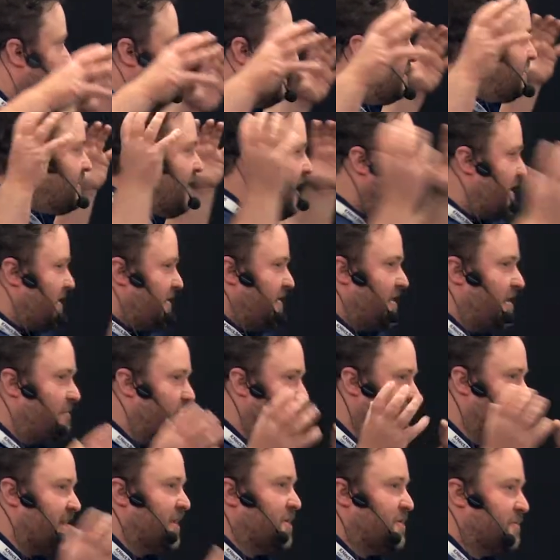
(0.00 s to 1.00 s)
attack the
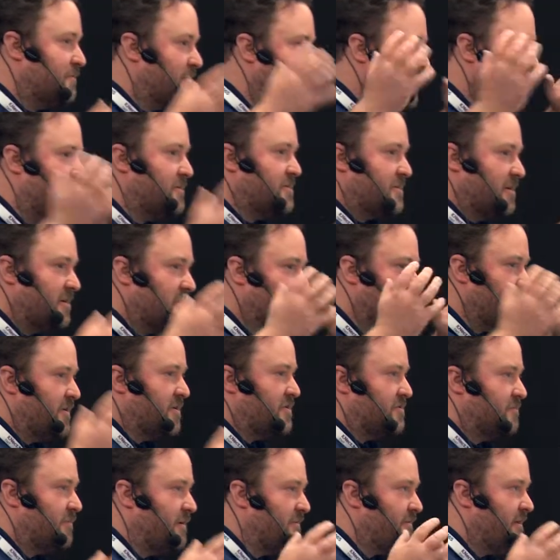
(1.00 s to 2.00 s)
application with loads and loads of
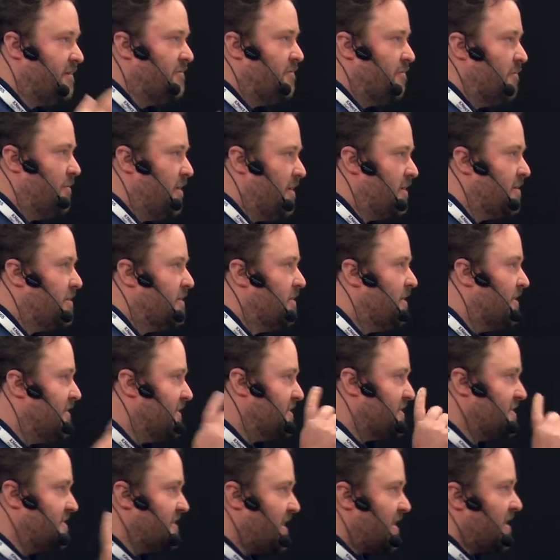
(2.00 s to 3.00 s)
votes for my favorite one. And
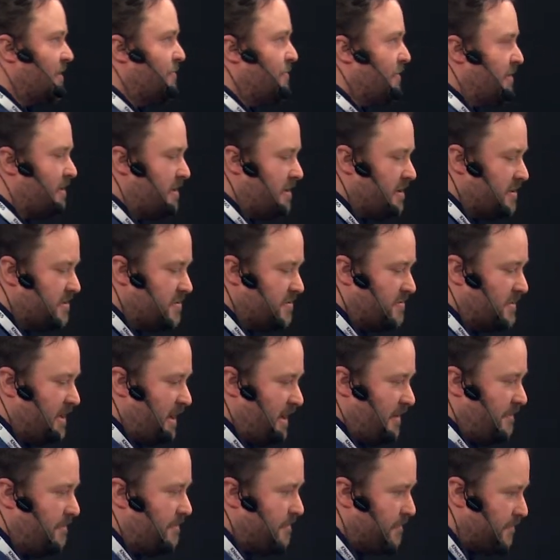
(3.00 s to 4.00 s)
that's exactly what I'm going to do
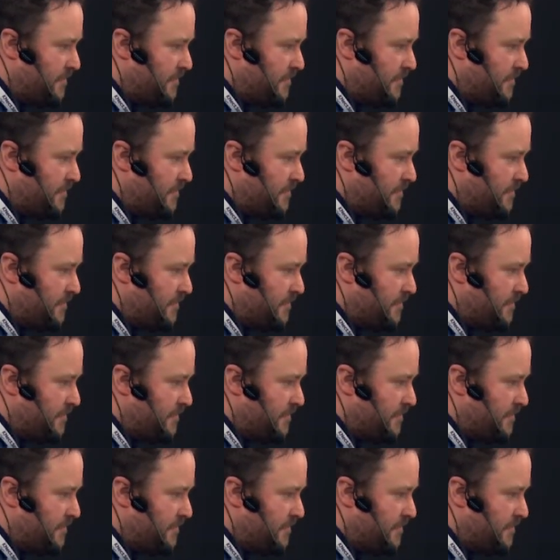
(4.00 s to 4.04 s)
now.